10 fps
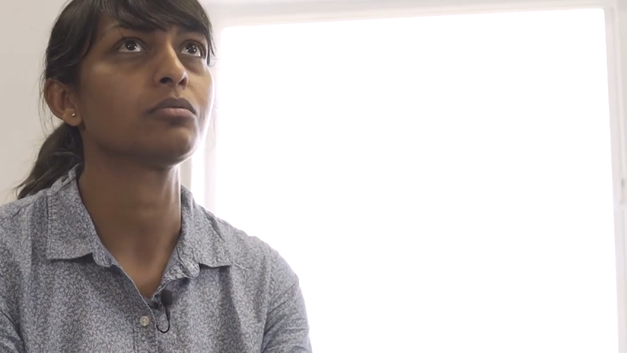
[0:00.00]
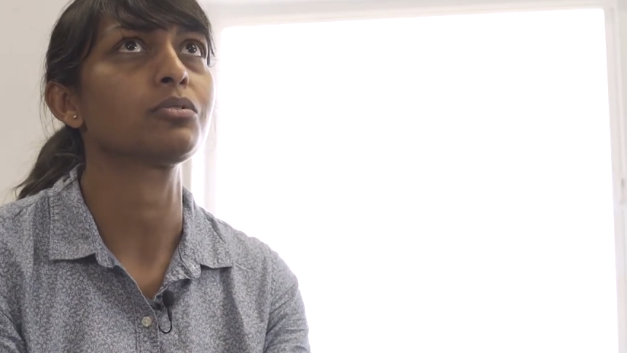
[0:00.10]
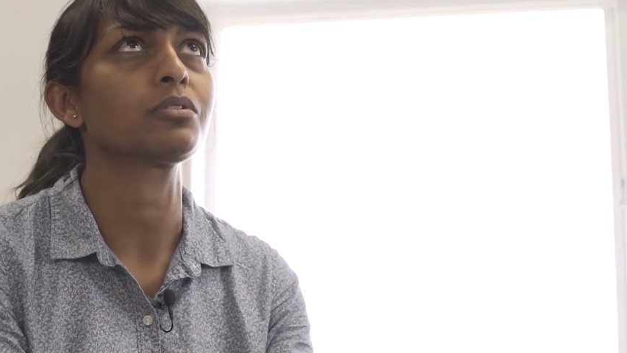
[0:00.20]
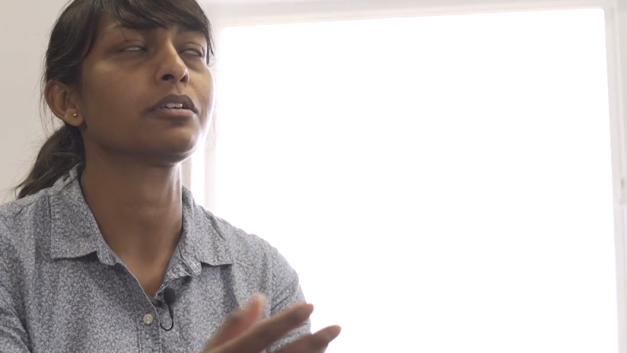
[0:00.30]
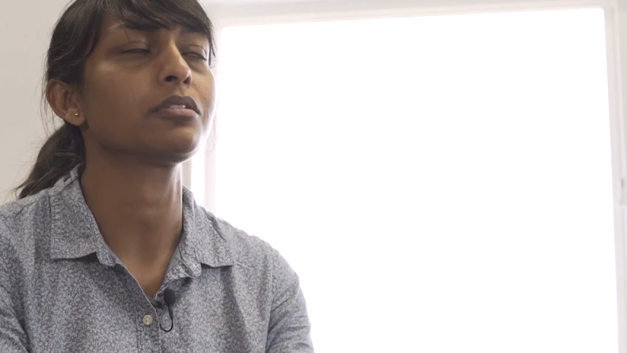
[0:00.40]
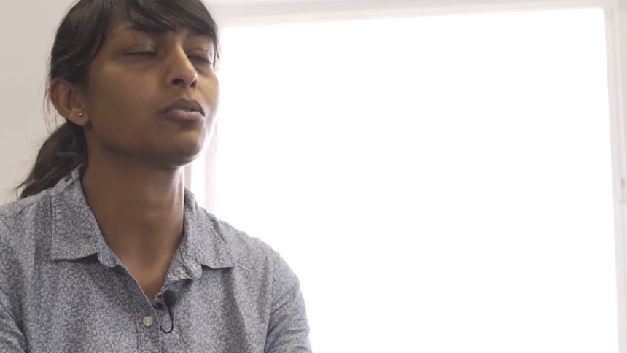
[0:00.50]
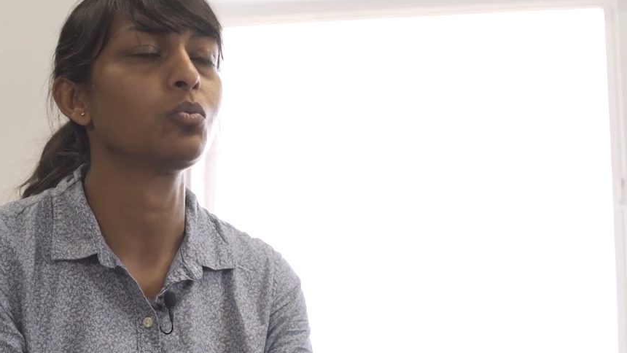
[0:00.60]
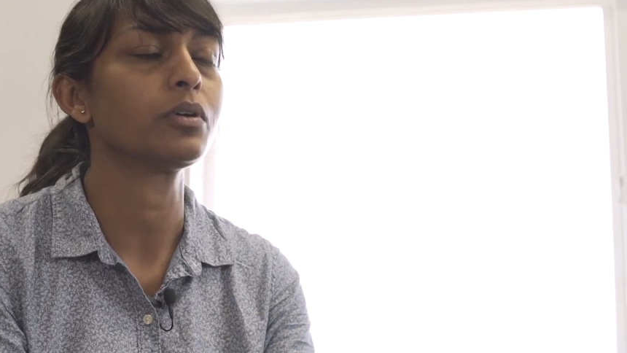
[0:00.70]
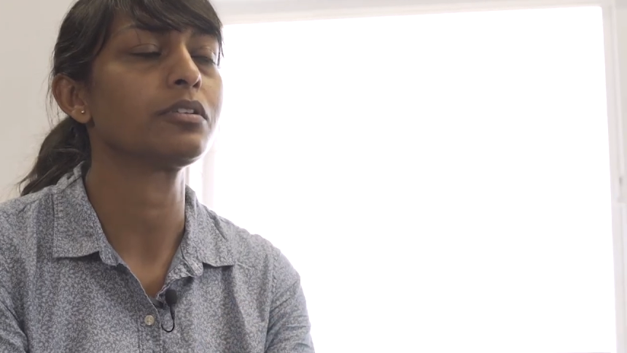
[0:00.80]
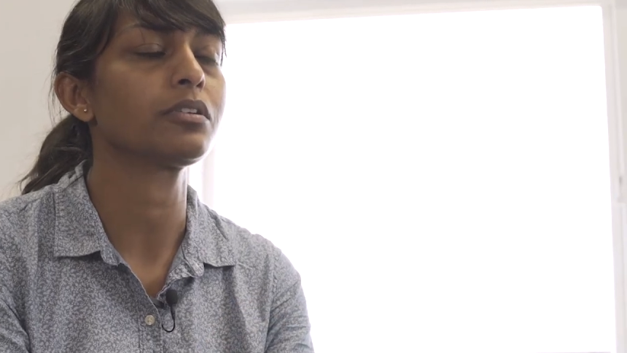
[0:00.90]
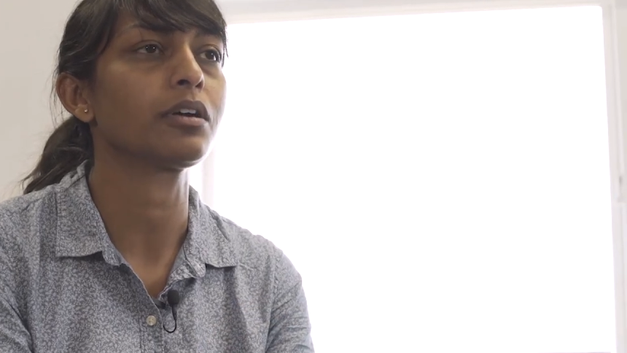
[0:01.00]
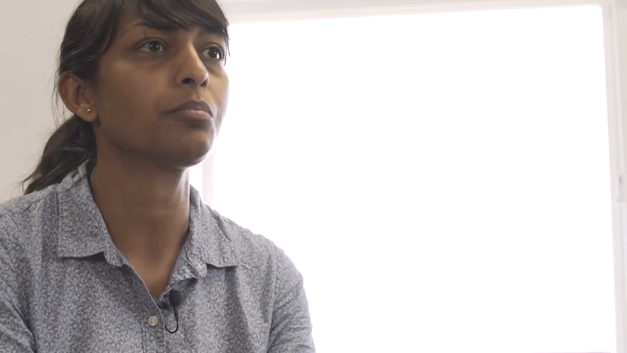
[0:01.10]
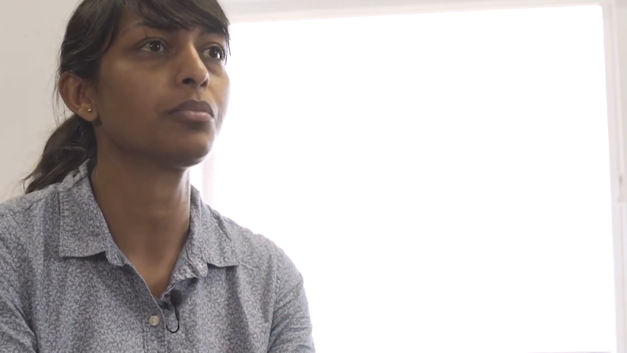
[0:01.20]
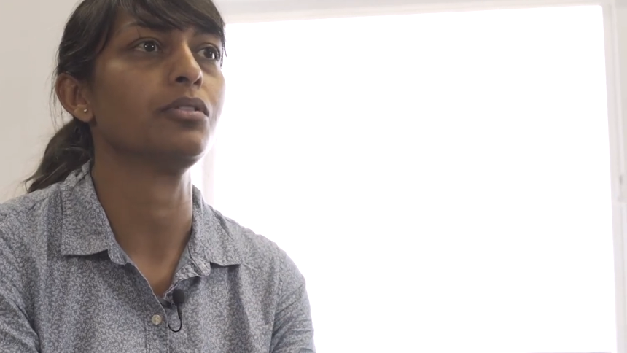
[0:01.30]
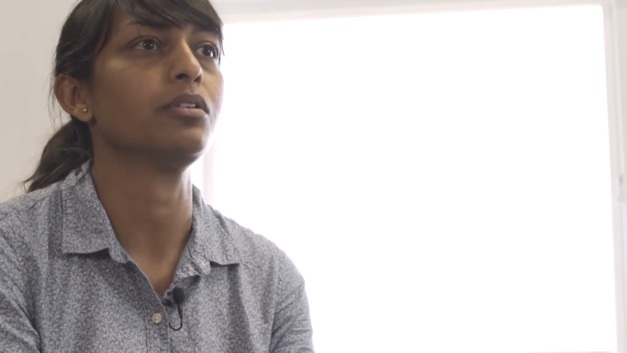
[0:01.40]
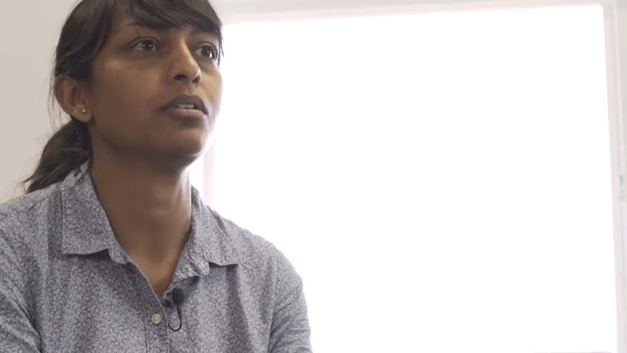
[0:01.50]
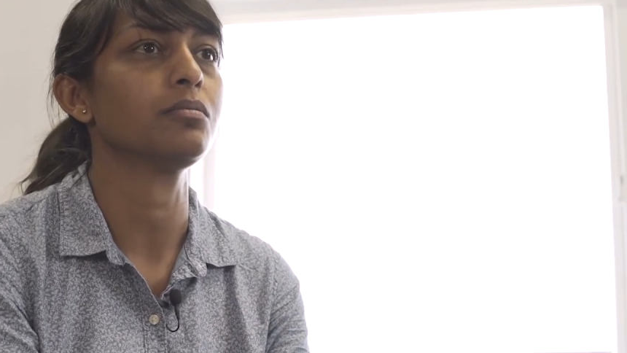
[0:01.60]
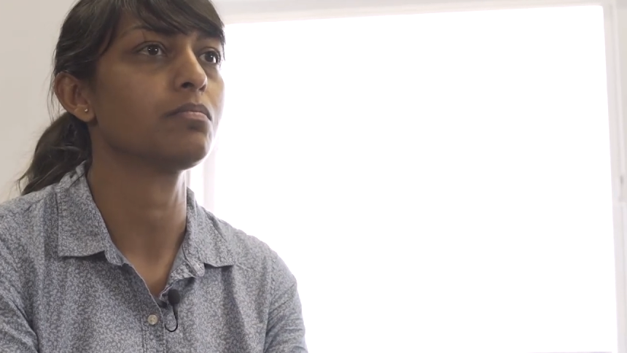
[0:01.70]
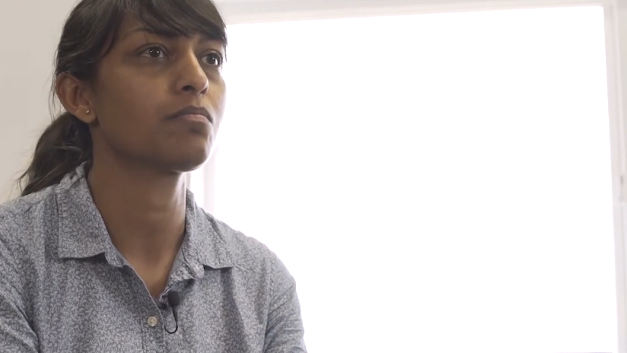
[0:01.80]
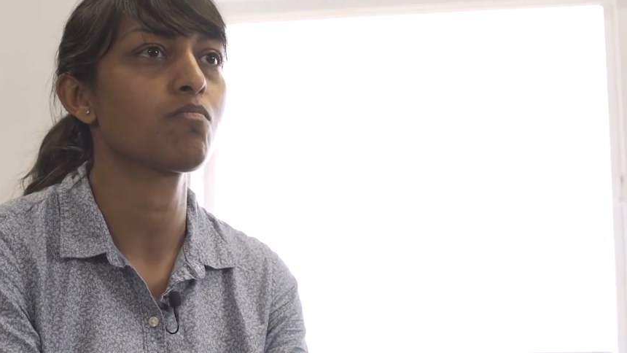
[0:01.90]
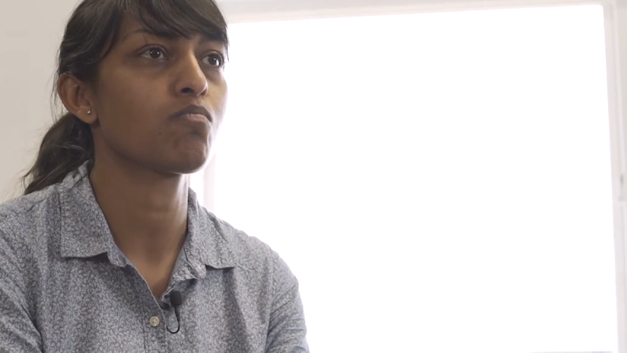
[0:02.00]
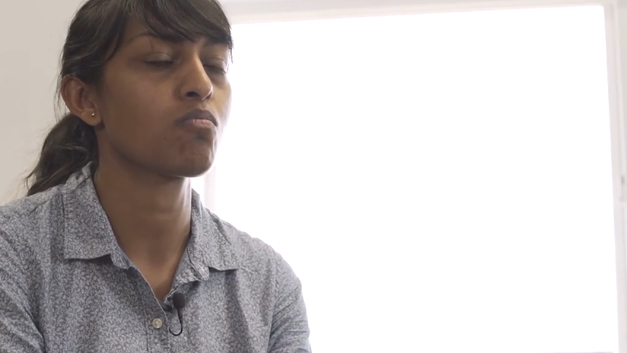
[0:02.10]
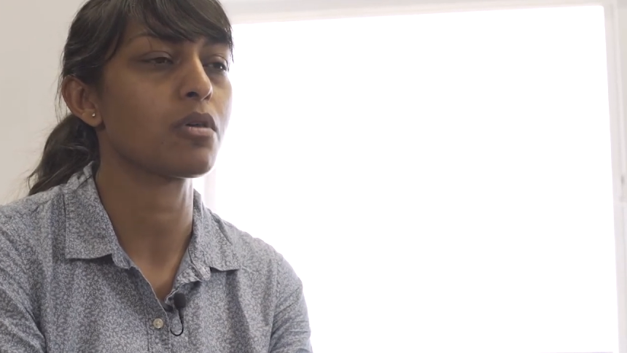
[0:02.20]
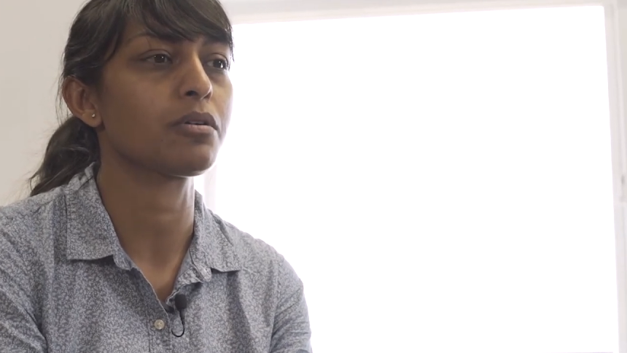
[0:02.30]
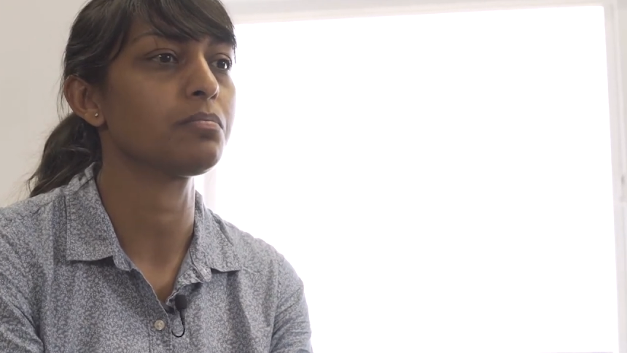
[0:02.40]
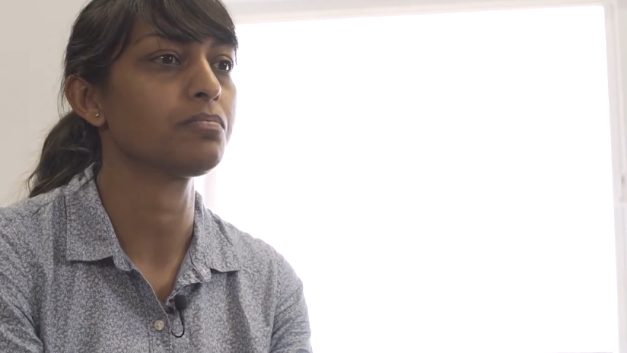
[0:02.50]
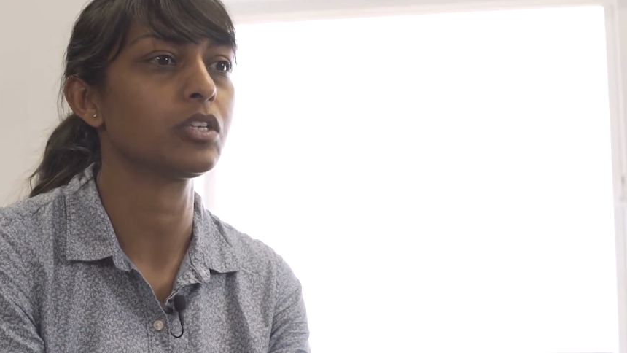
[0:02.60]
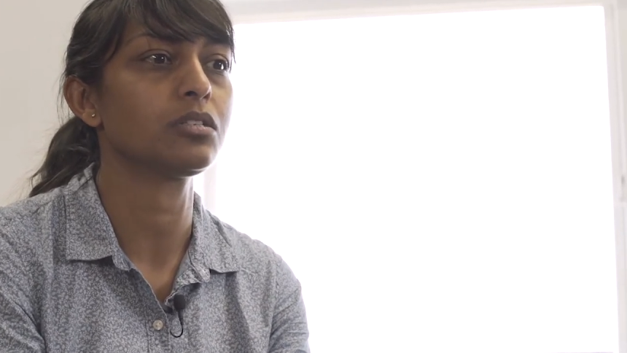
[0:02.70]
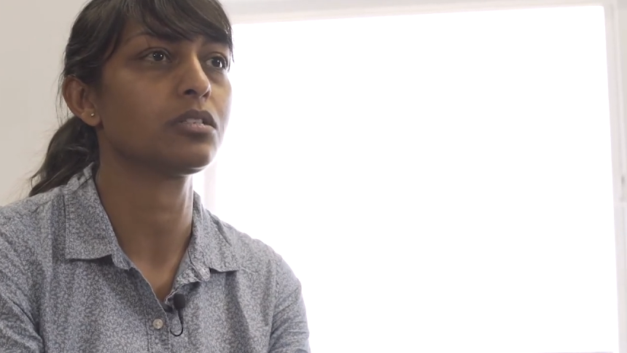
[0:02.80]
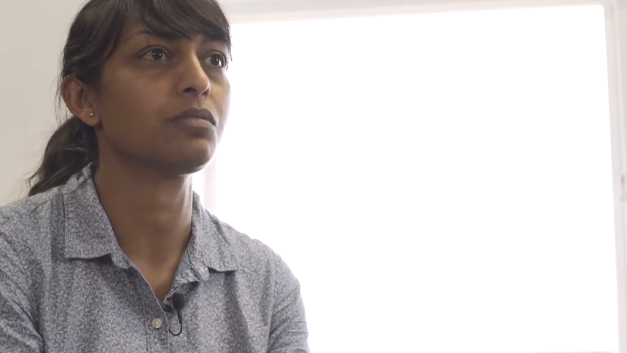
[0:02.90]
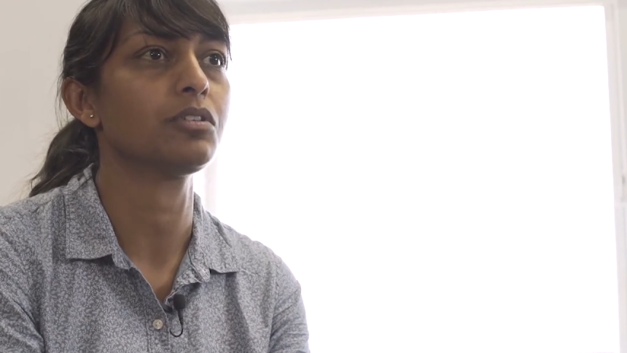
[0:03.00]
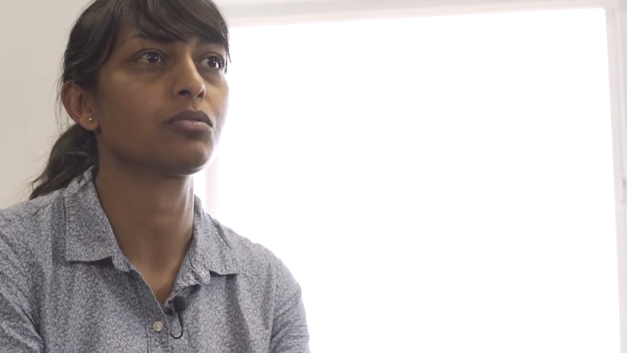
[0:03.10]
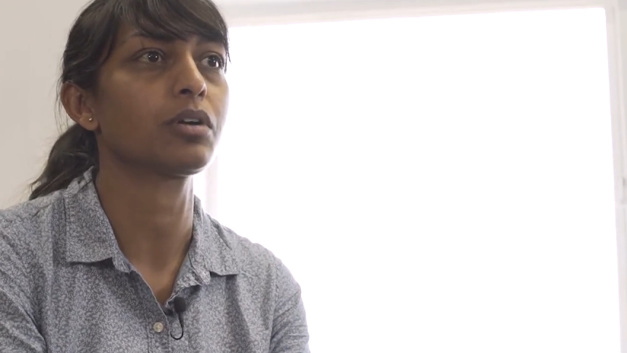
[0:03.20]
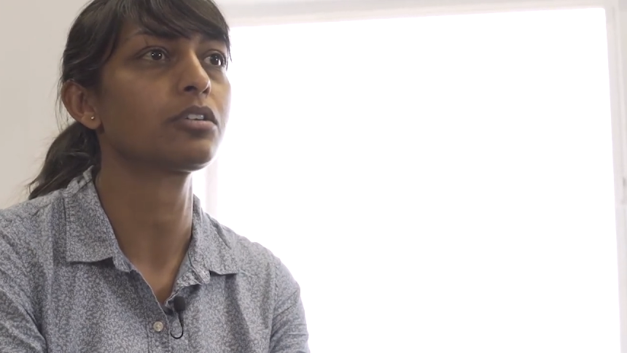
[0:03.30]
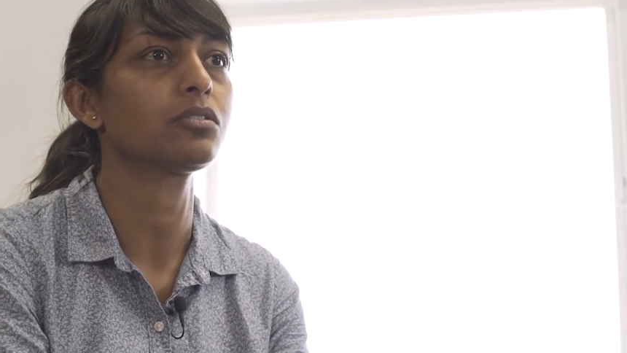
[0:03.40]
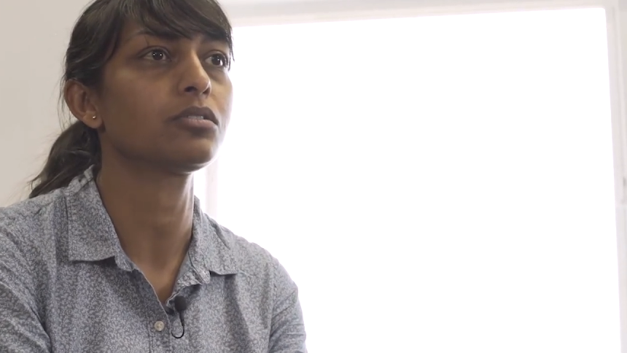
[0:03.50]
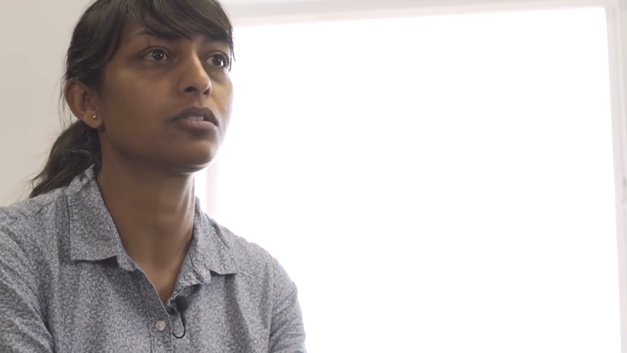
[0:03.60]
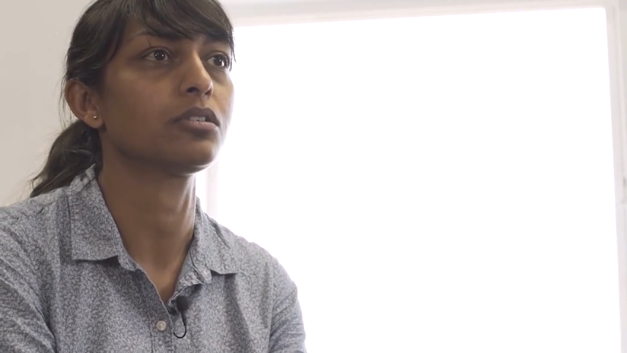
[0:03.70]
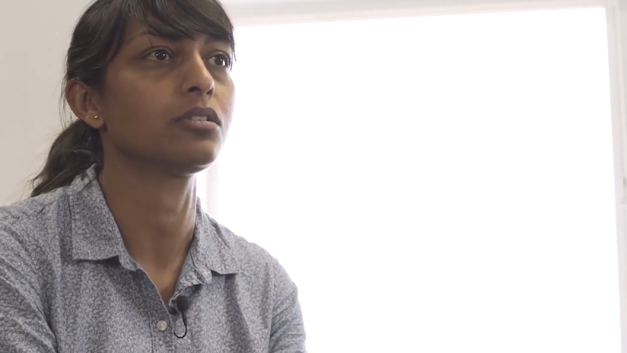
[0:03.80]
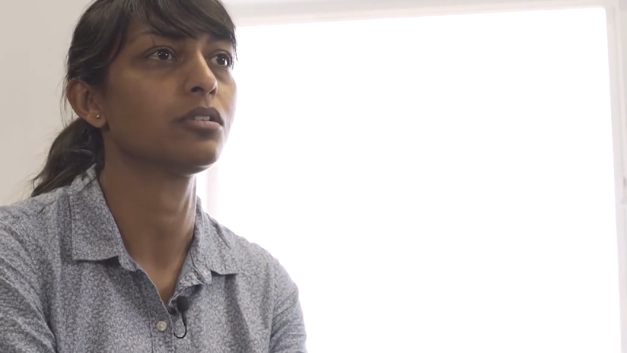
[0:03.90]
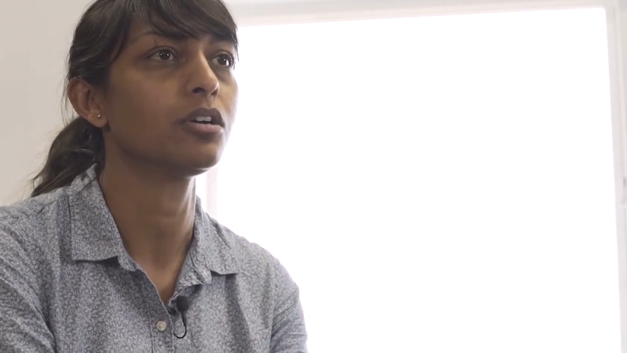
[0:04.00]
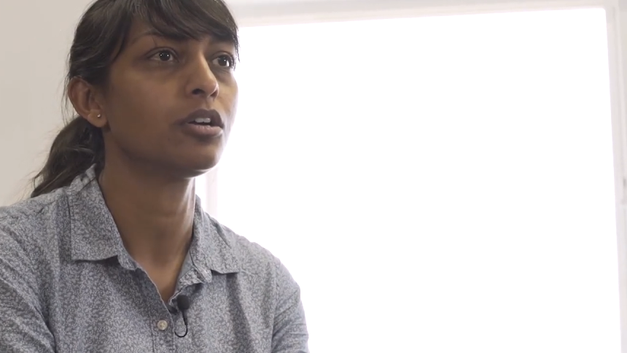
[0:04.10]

with like one step, and then it's saved in the records, and